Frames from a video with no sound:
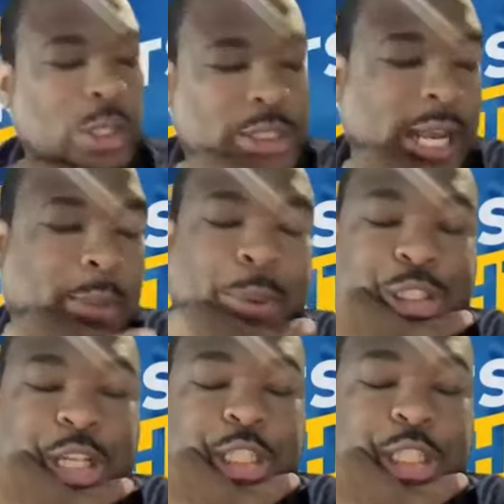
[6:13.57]
Sam?
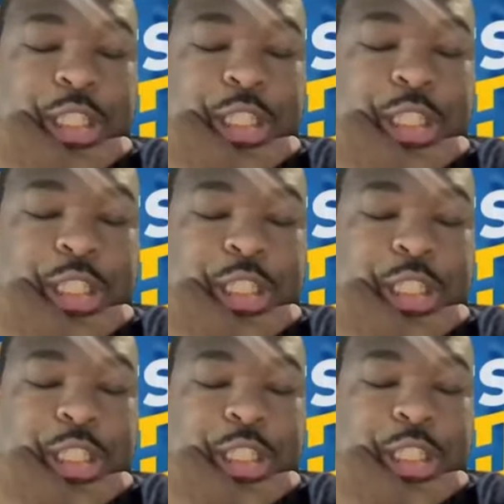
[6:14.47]
Appreciate you taking out the
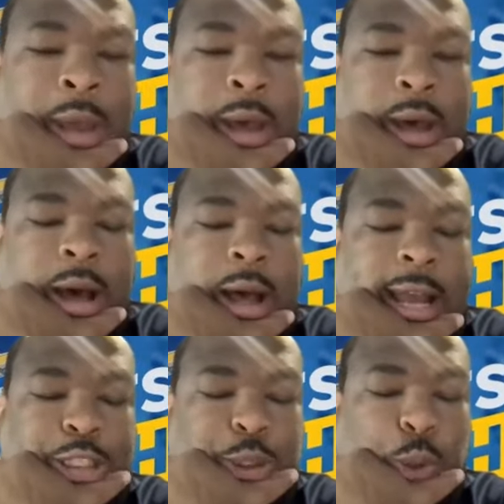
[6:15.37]
time. I
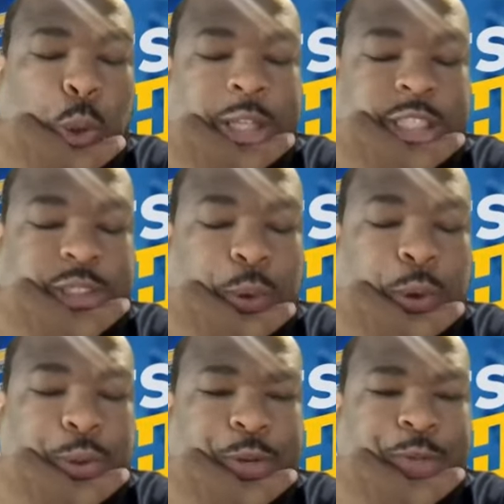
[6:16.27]
got two questions for
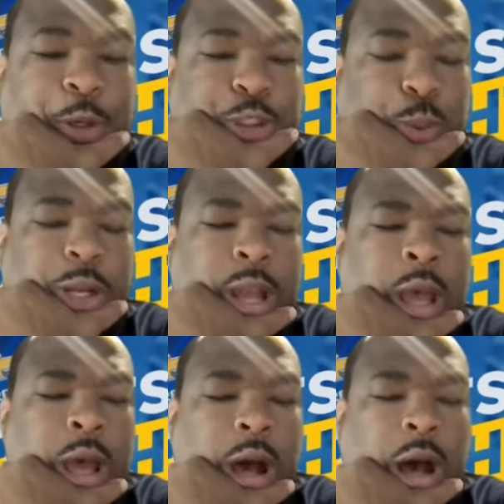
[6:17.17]
you. The first one,
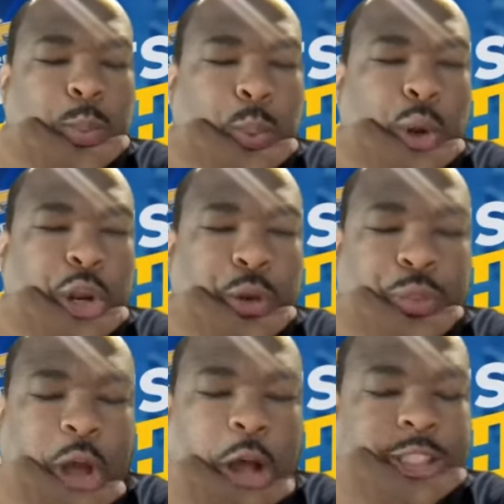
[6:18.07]
what are your
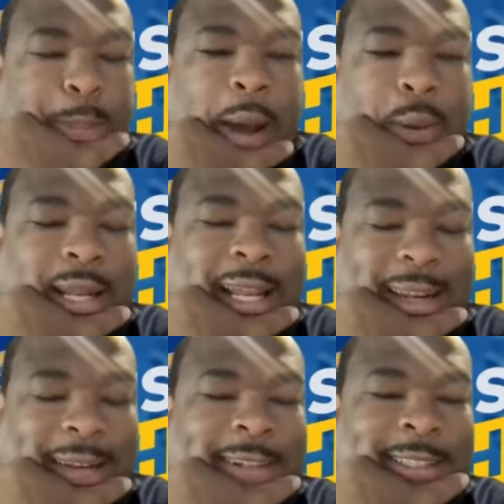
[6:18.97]
thoughts about
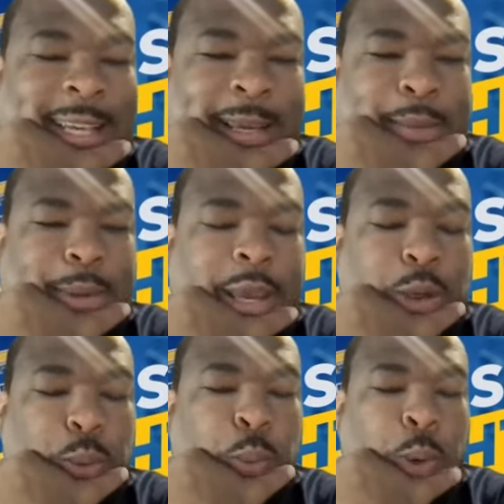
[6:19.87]
leading the team
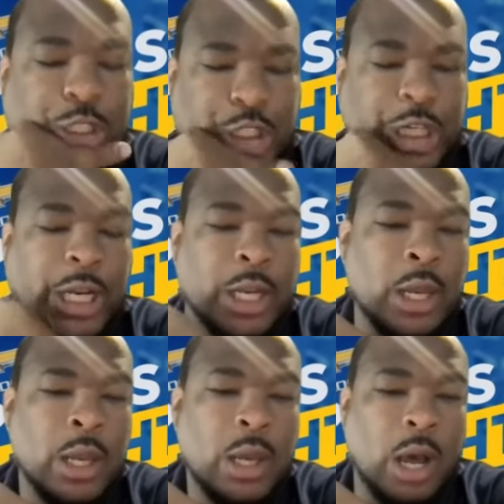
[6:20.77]
in rushing,
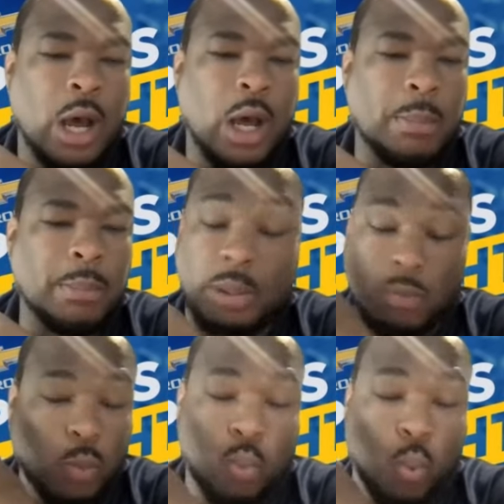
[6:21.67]

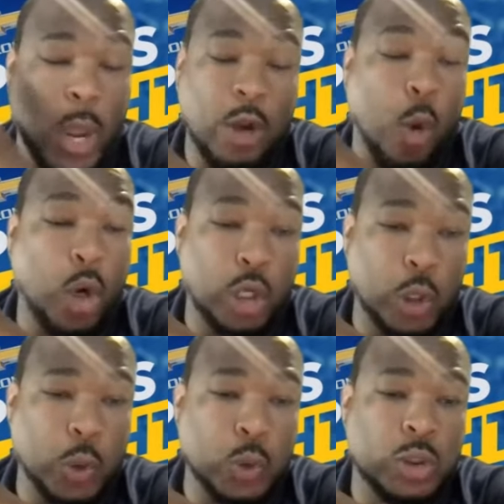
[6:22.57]
win or
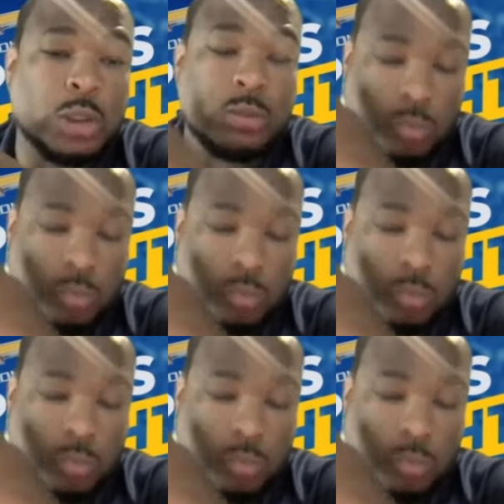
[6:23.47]
lose?